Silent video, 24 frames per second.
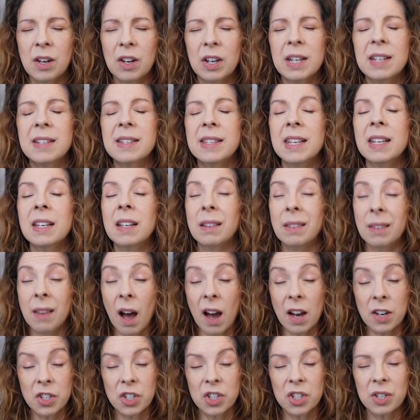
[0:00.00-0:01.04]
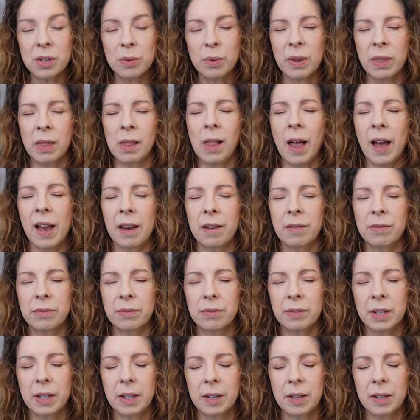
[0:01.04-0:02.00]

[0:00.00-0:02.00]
or is it lush with life?